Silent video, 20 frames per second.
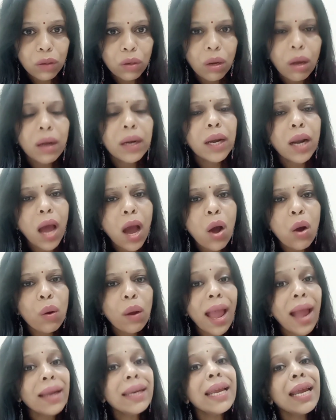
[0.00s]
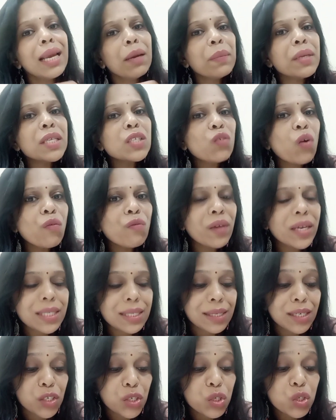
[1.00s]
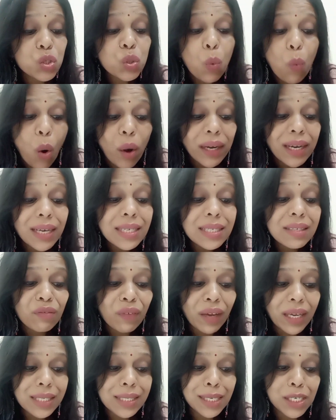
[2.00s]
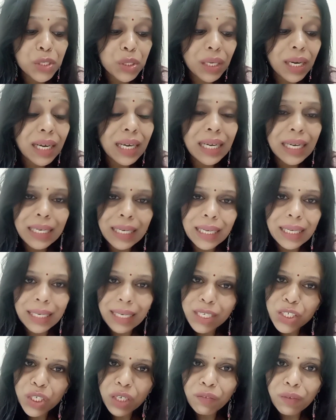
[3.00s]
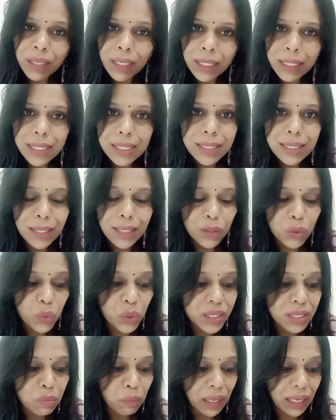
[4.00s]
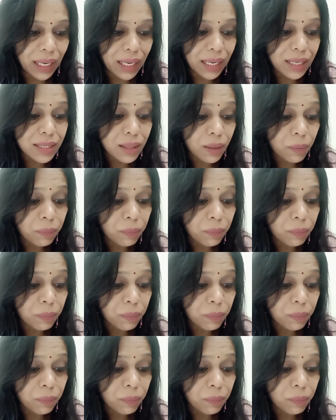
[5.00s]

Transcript: Now, and ailments from vexation. So what is vexation and indignation? We'll understand through its meanings.